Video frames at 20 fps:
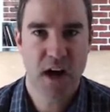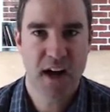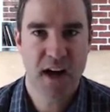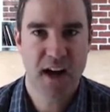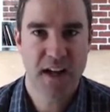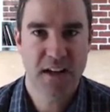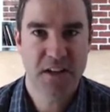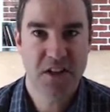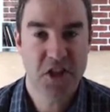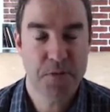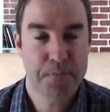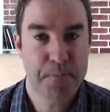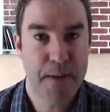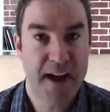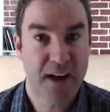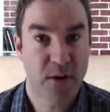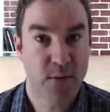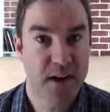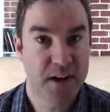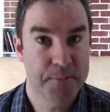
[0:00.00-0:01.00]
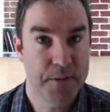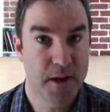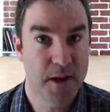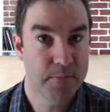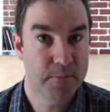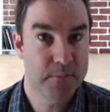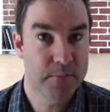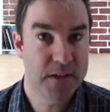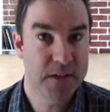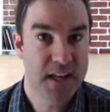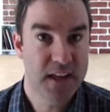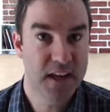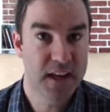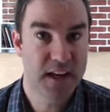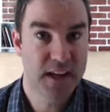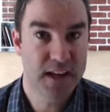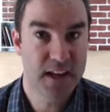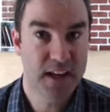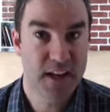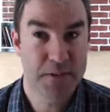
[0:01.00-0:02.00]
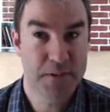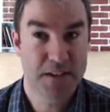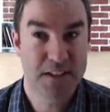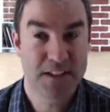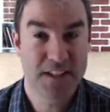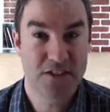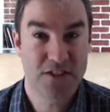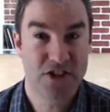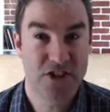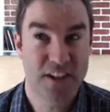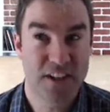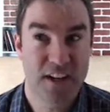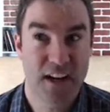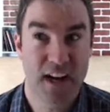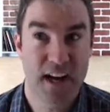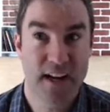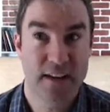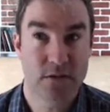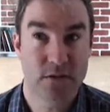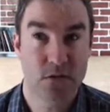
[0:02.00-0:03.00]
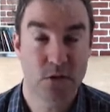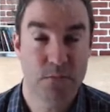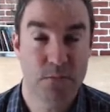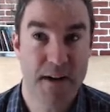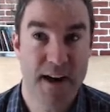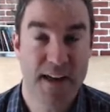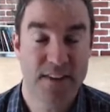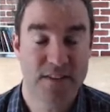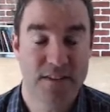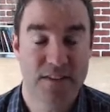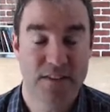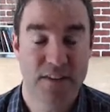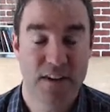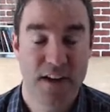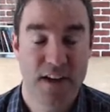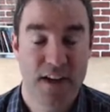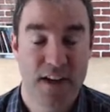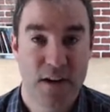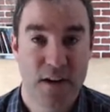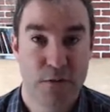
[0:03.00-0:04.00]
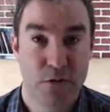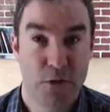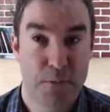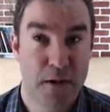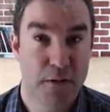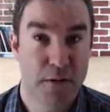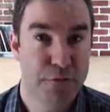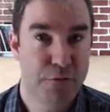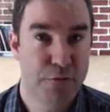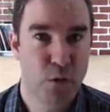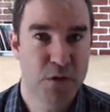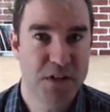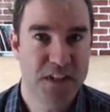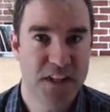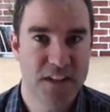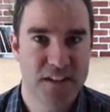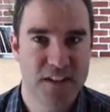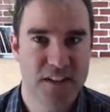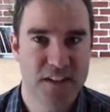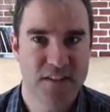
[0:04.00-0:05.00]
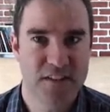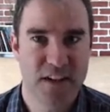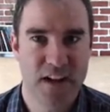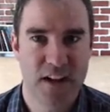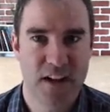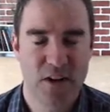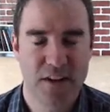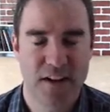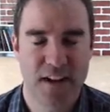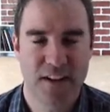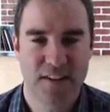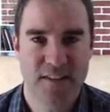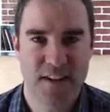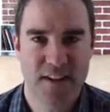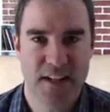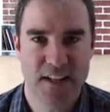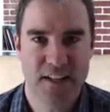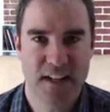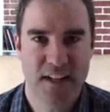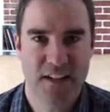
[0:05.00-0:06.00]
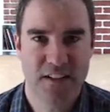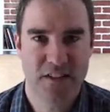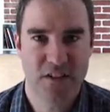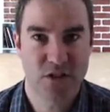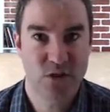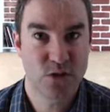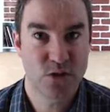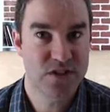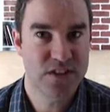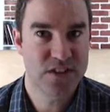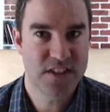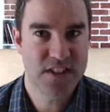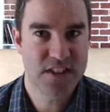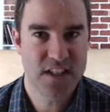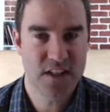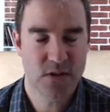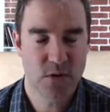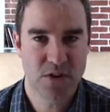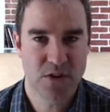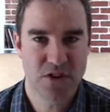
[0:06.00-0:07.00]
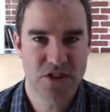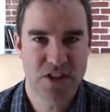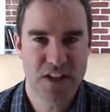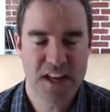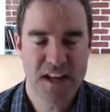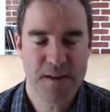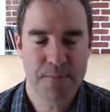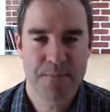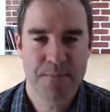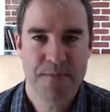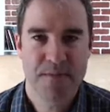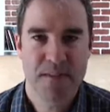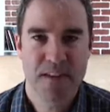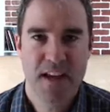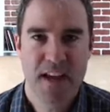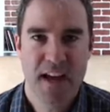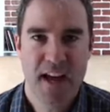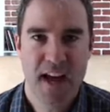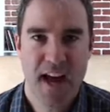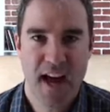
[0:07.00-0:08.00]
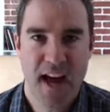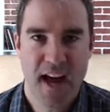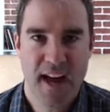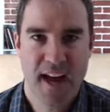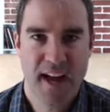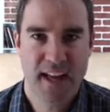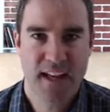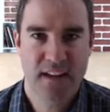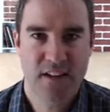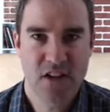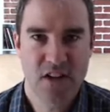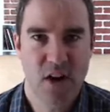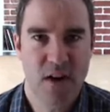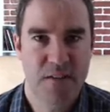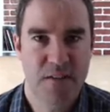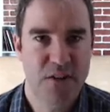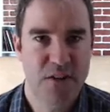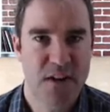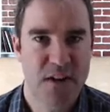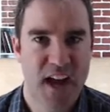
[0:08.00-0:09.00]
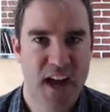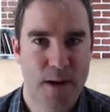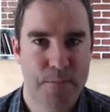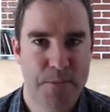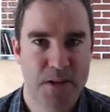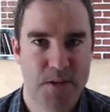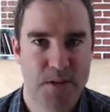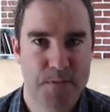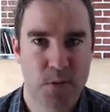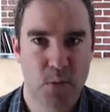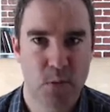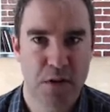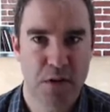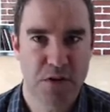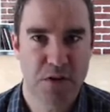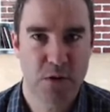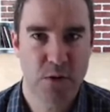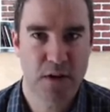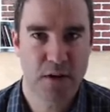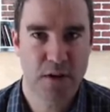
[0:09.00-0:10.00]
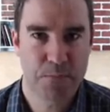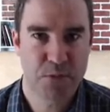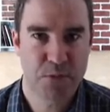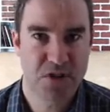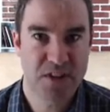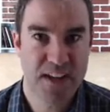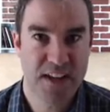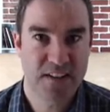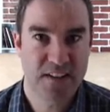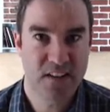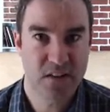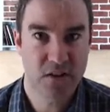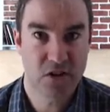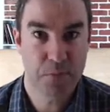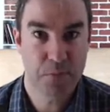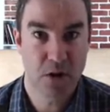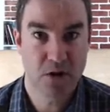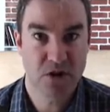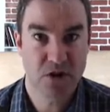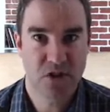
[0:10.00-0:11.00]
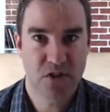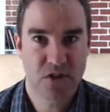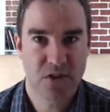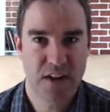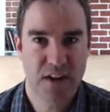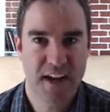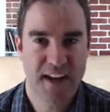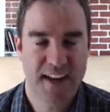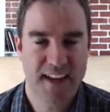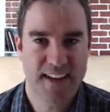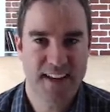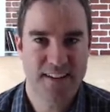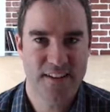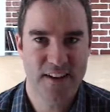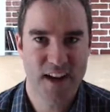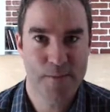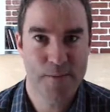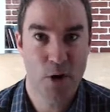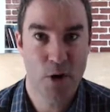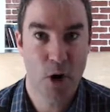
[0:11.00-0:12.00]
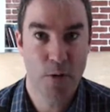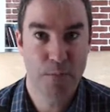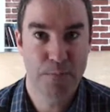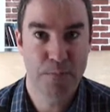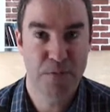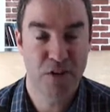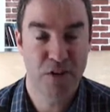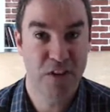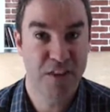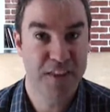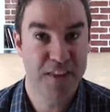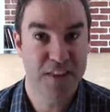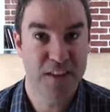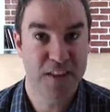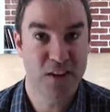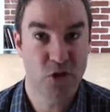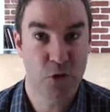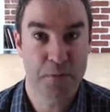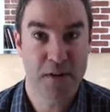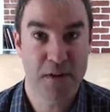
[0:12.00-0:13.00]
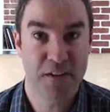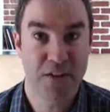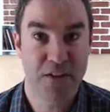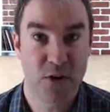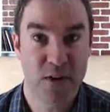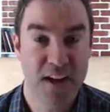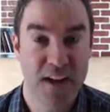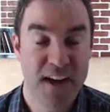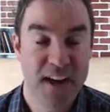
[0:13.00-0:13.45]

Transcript: just a background about me, I've been teaching high school maths for about 14 years now and I studied at UCT originally. And yeah, I'm very happy to be with you and presenting this module, and I'm hopeful that this will be a very